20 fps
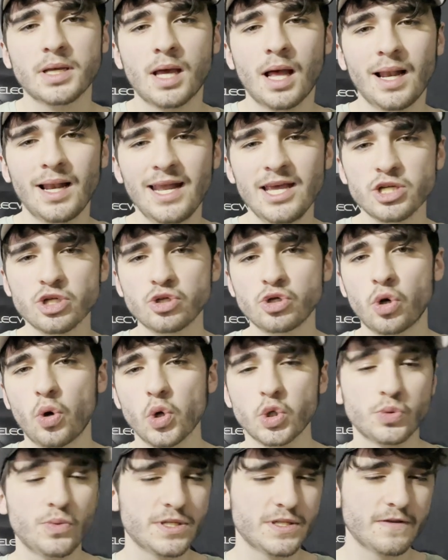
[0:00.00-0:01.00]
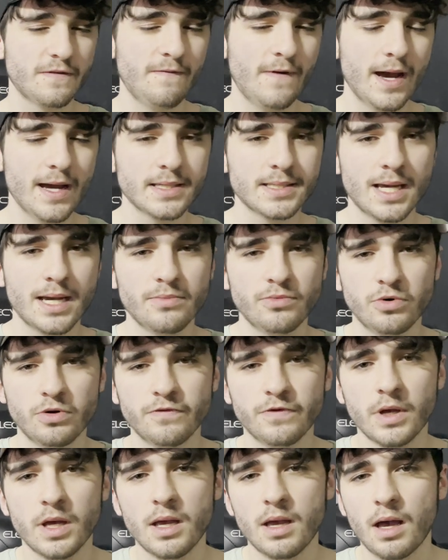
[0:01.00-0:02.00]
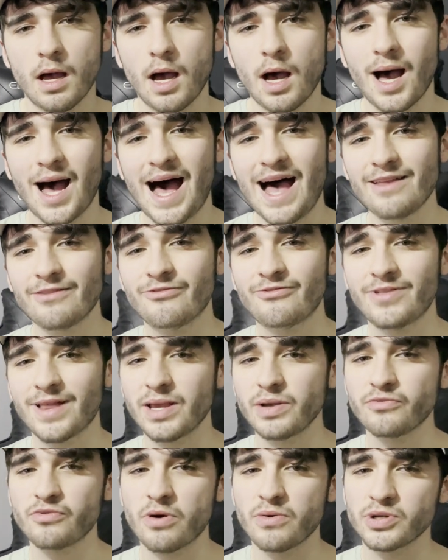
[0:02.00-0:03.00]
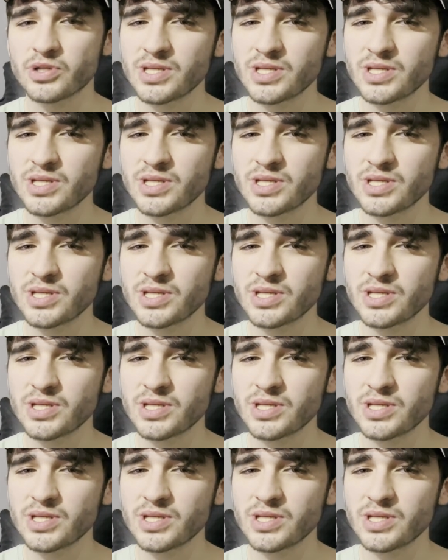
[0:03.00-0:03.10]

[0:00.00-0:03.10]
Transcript: Collision Course, which is a fighting type move, uh, and Flamethrower.